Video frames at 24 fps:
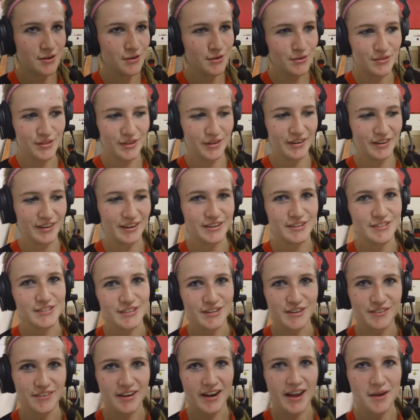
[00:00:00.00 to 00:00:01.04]
they were going to
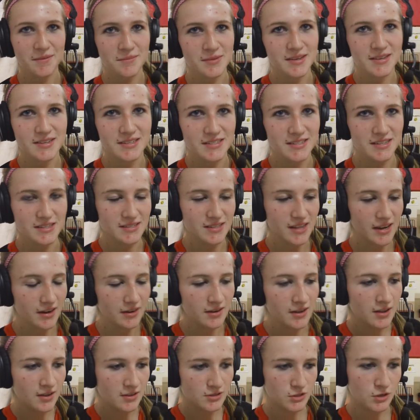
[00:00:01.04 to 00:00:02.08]
serve it at me because I was like,
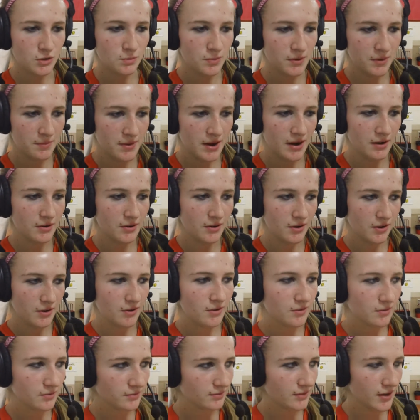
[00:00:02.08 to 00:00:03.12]
don't play back
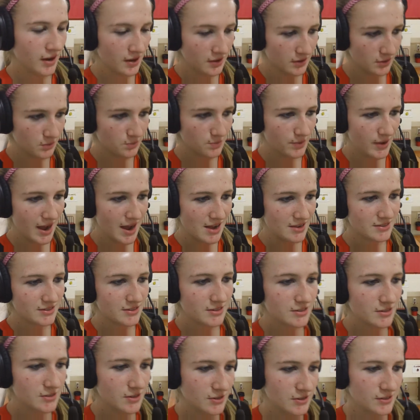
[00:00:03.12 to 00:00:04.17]
row, not a good passer,
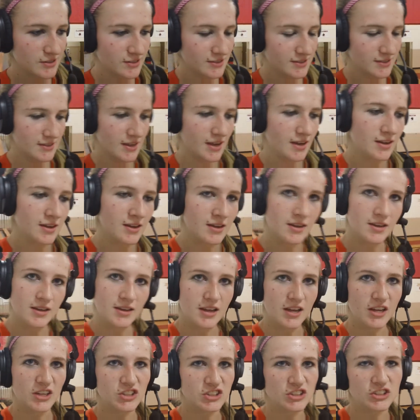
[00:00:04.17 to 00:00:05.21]
so it's just like,
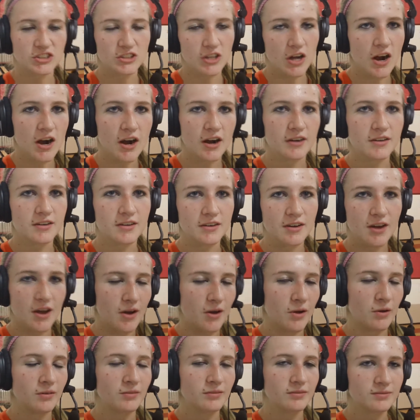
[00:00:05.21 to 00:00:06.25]
it's just hard, you
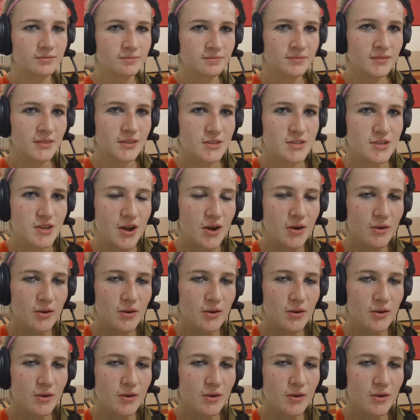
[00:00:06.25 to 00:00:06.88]
know, so.